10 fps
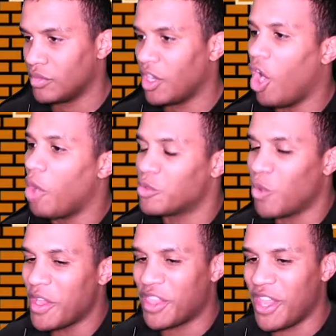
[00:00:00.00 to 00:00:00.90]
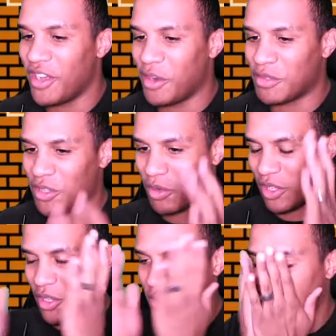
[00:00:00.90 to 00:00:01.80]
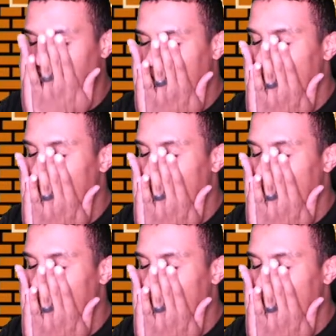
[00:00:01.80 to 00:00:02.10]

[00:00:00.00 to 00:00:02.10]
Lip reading: Oh, I was right there. I was so close.